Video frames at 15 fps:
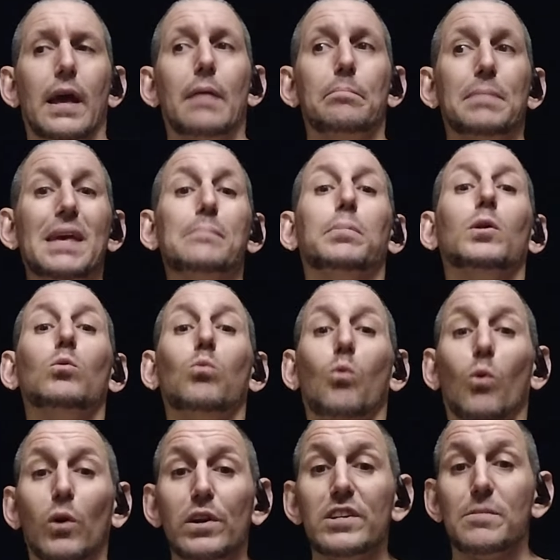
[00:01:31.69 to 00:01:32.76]
and people
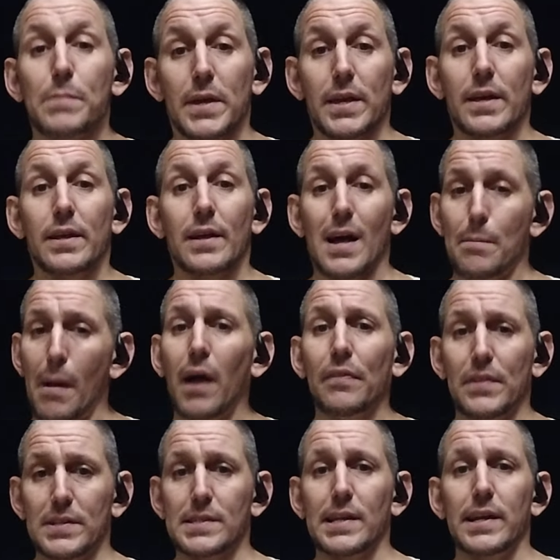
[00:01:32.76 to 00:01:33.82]
warned me
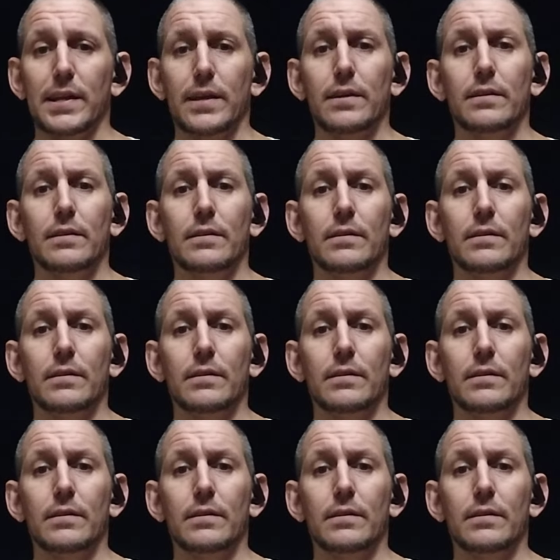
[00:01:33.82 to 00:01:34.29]
about this lady.